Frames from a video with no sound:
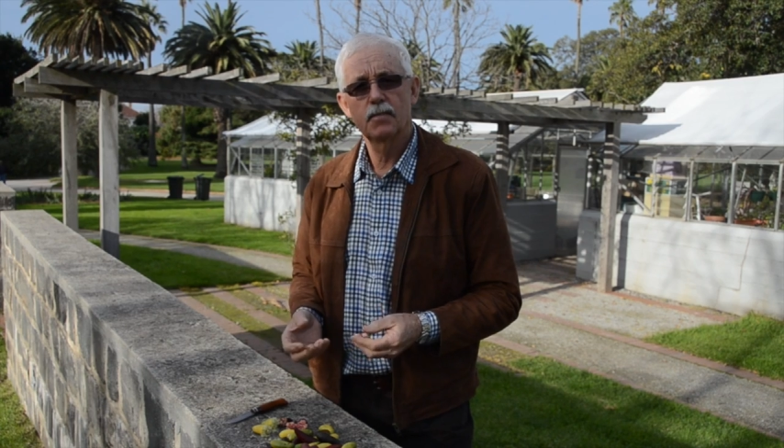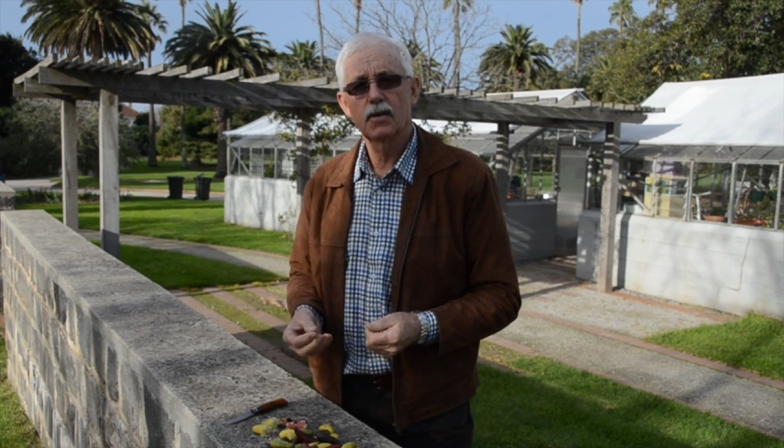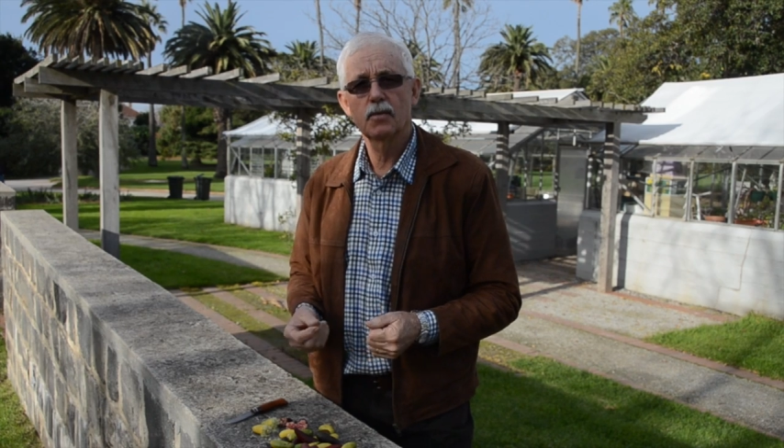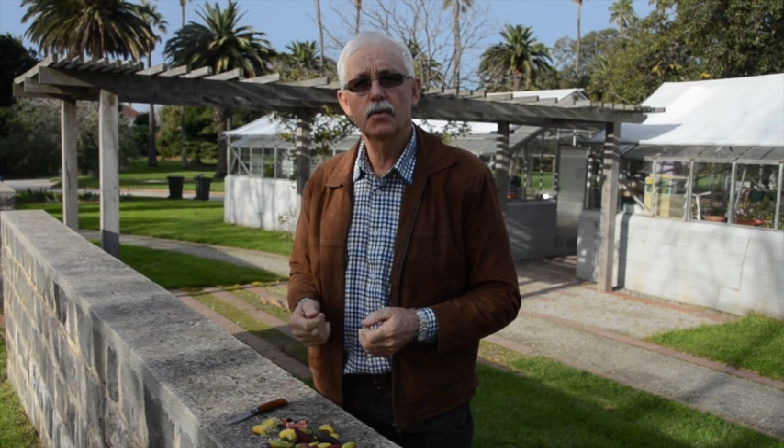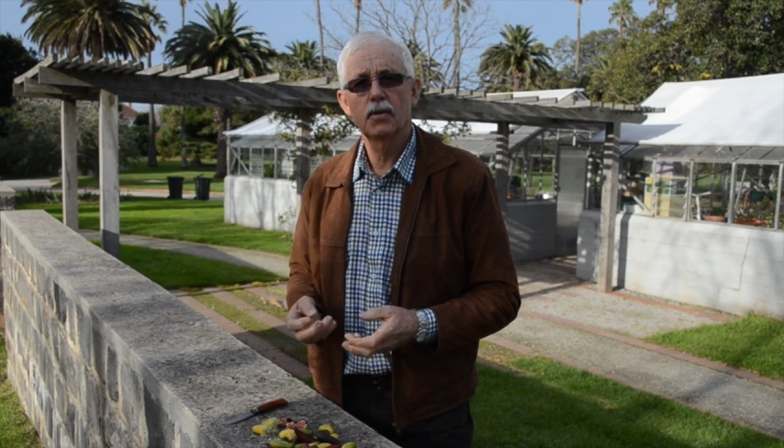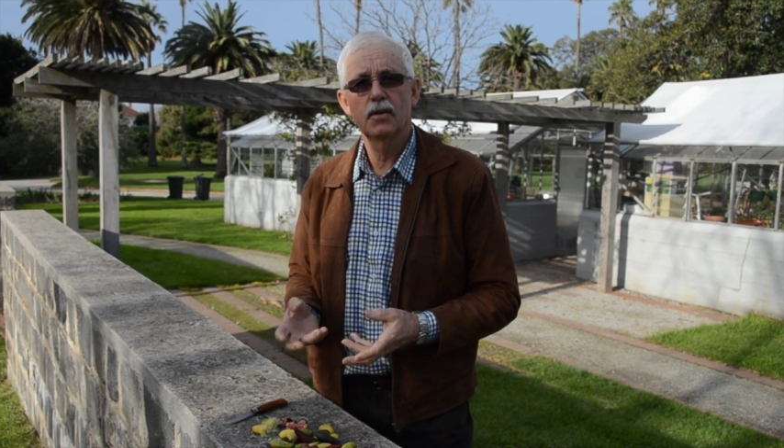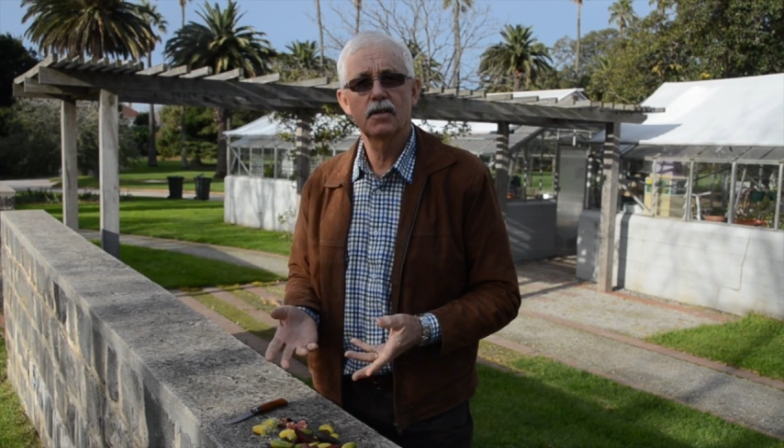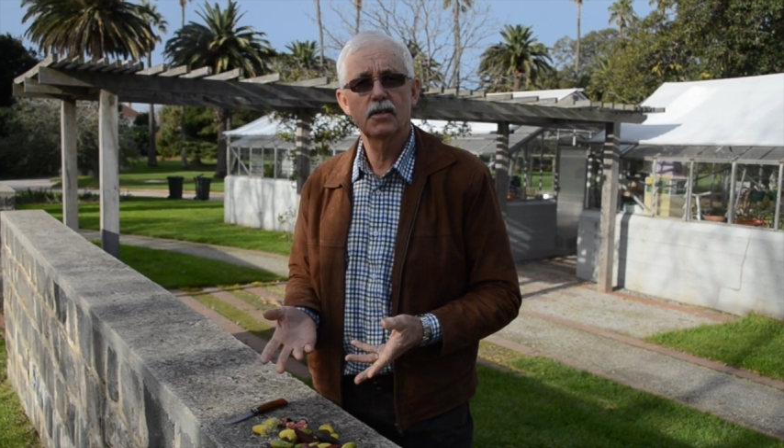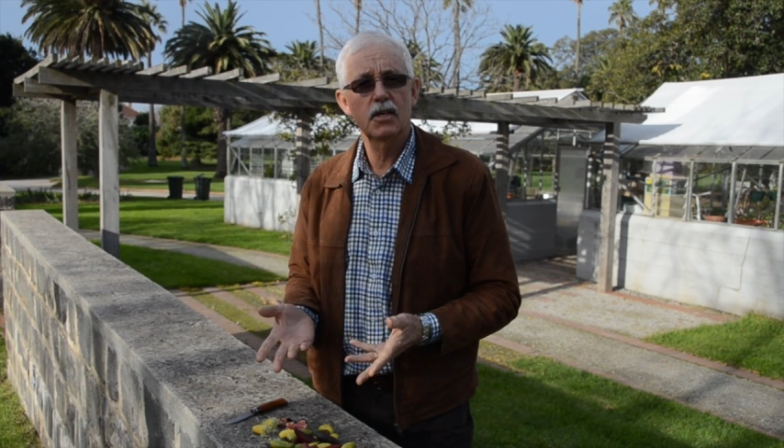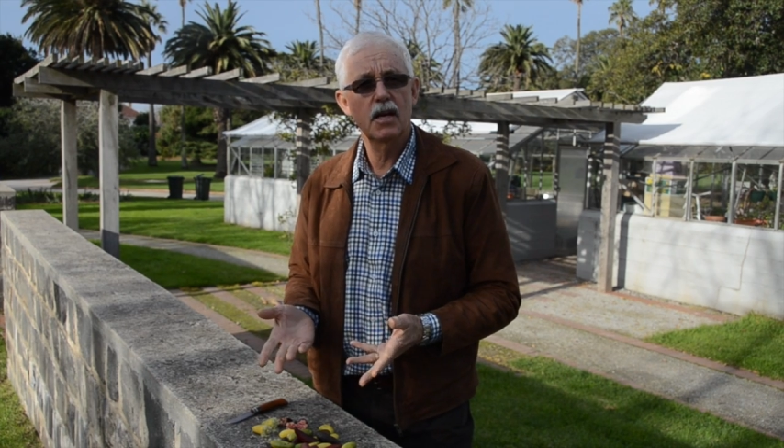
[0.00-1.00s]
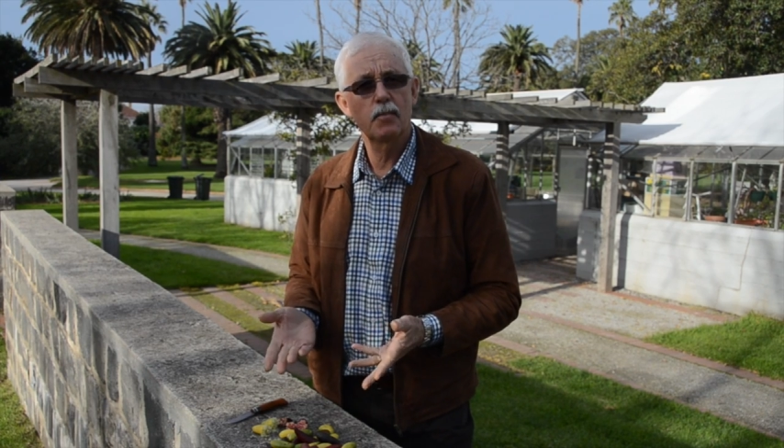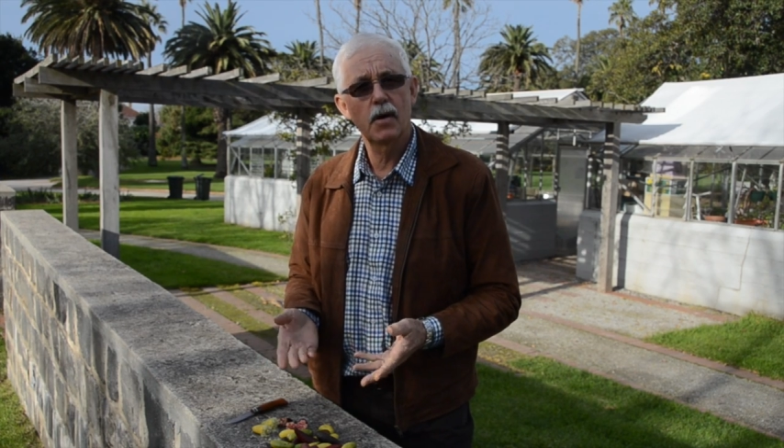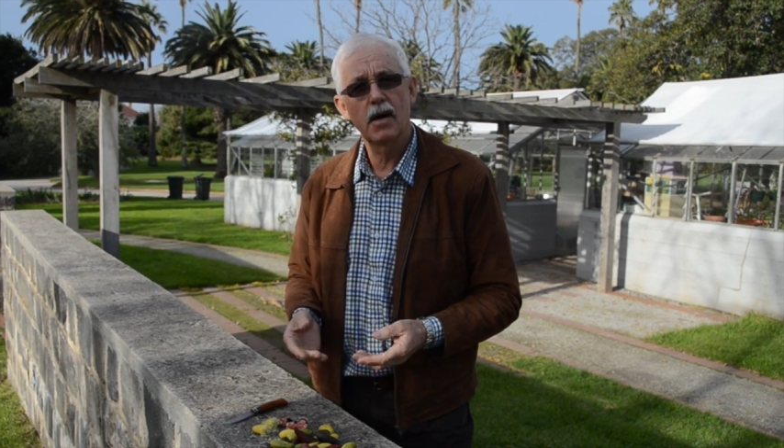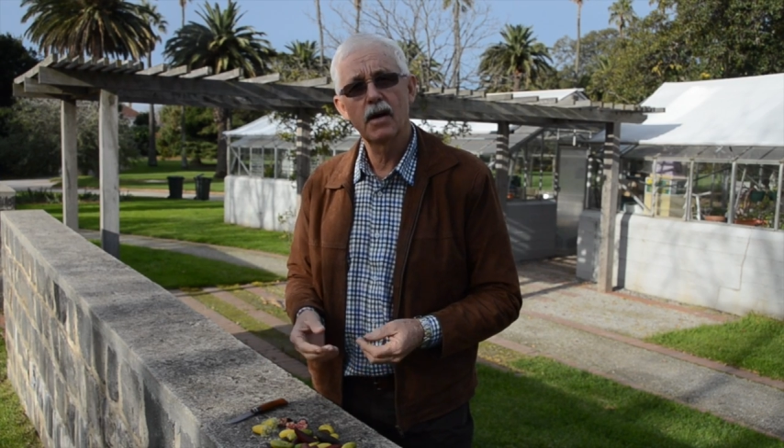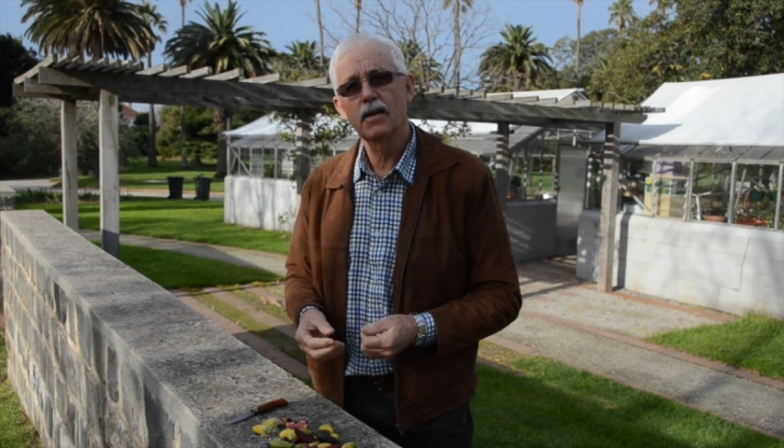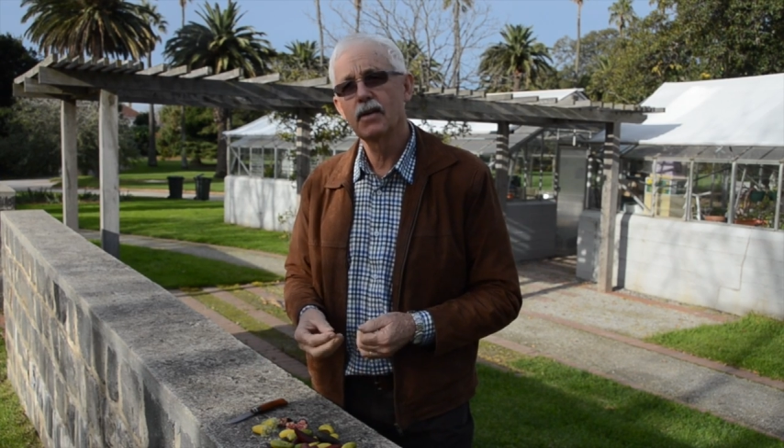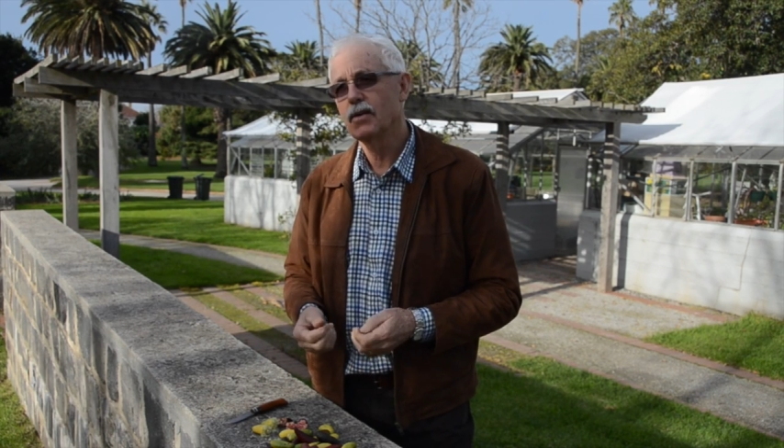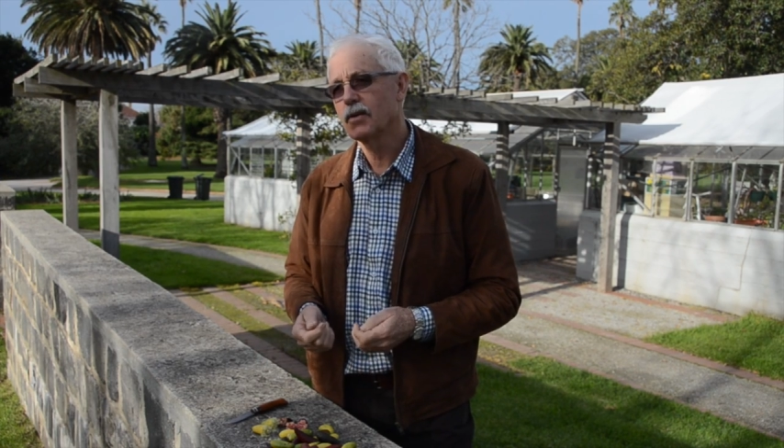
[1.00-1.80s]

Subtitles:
You can put it in your champagne,